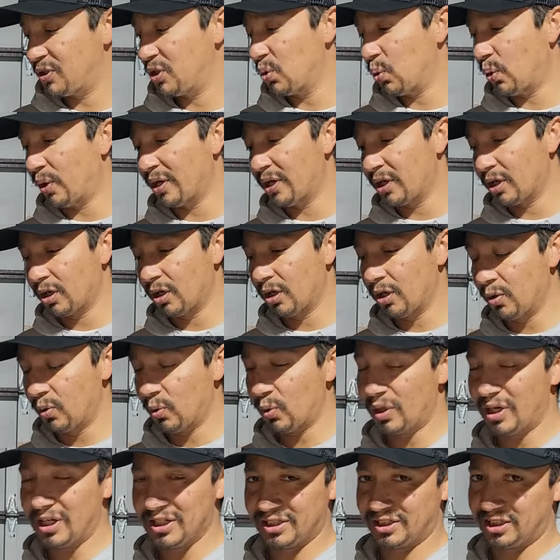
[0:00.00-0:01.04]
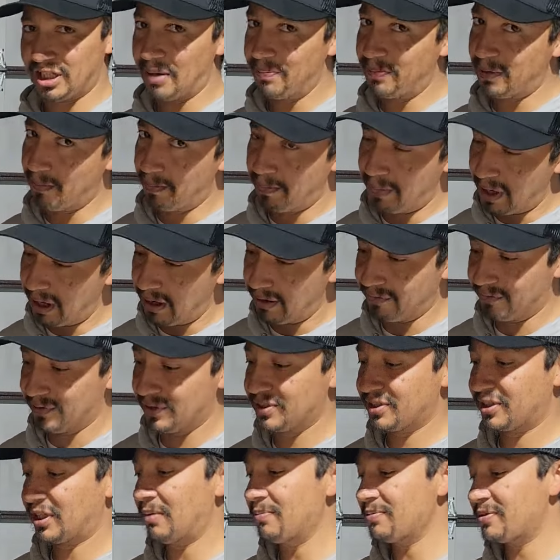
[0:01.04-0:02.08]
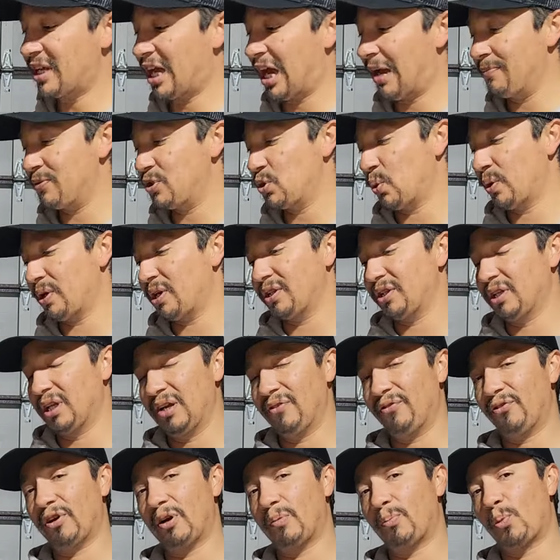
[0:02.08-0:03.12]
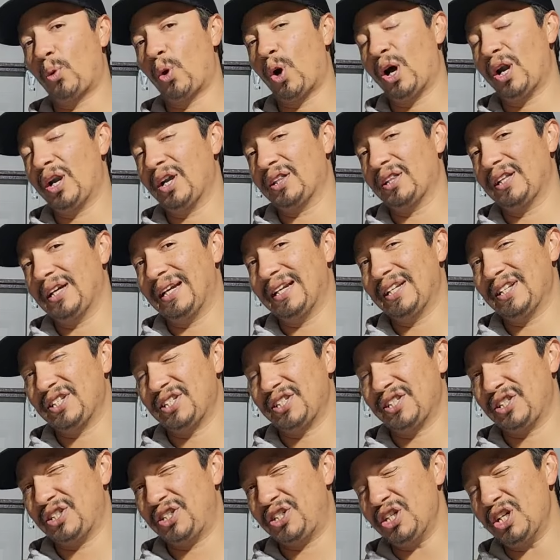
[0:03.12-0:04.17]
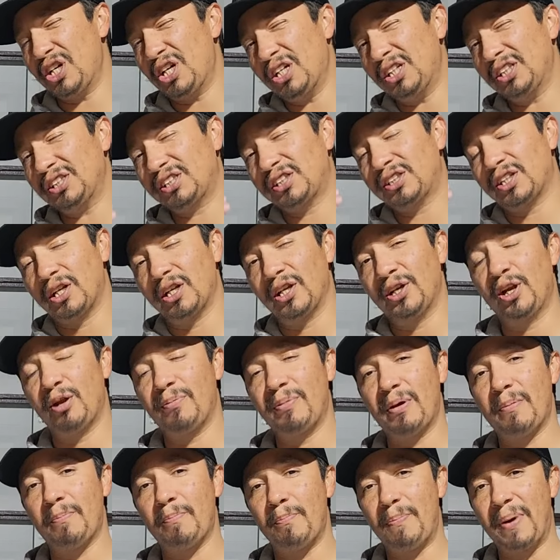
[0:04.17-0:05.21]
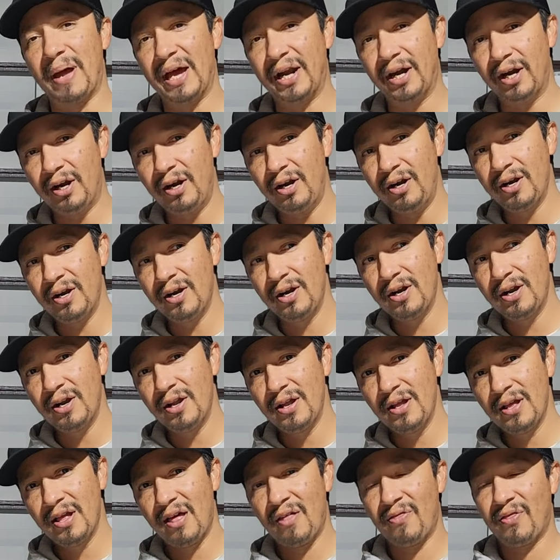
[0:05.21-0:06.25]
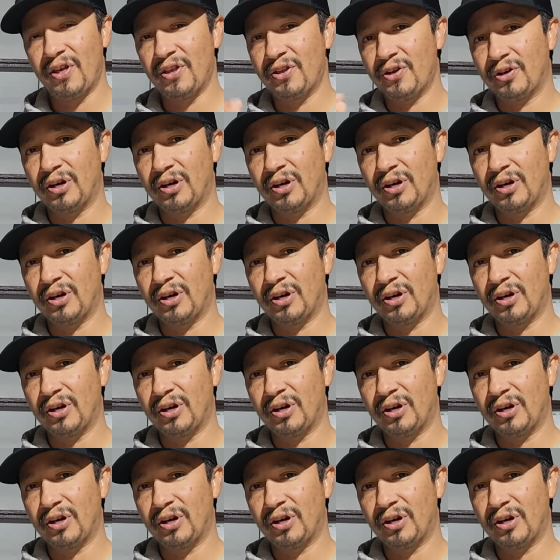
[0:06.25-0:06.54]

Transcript: you wanna go a step above. Sometimes you wanna deliver a product that is just a little bit better than your